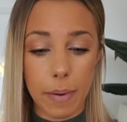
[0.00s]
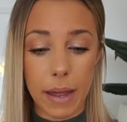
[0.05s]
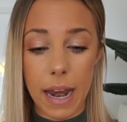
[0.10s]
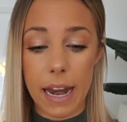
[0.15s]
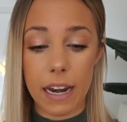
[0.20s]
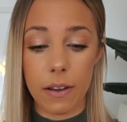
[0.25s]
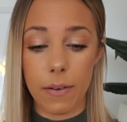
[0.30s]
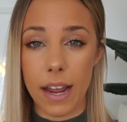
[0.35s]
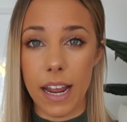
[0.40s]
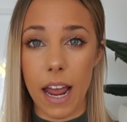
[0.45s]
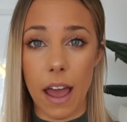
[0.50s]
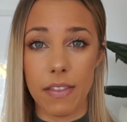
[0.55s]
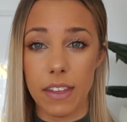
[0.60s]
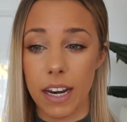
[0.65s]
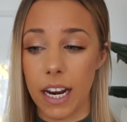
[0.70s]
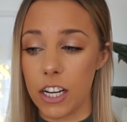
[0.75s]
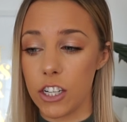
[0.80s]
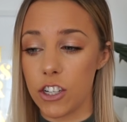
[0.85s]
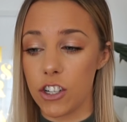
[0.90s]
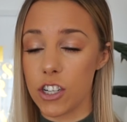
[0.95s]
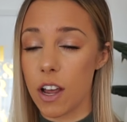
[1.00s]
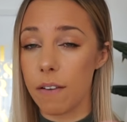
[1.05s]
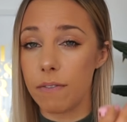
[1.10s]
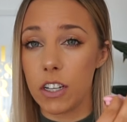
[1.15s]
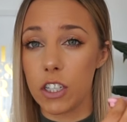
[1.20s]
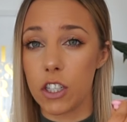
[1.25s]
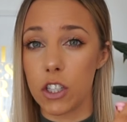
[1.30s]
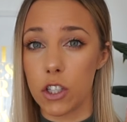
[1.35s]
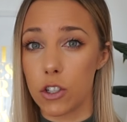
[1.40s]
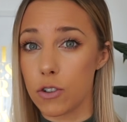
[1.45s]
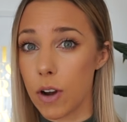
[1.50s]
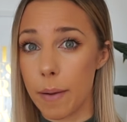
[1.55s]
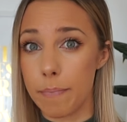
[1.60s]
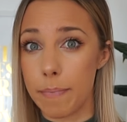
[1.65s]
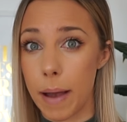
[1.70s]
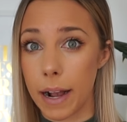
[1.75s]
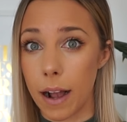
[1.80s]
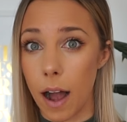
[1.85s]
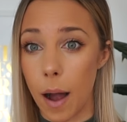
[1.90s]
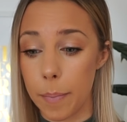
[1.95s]
But anyway, and then I shoved it straight
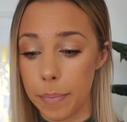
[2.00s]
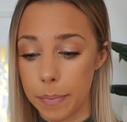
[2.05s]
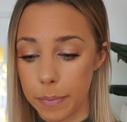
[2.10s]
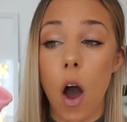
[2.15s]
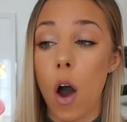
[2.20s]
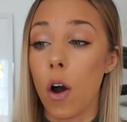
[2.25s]
back up.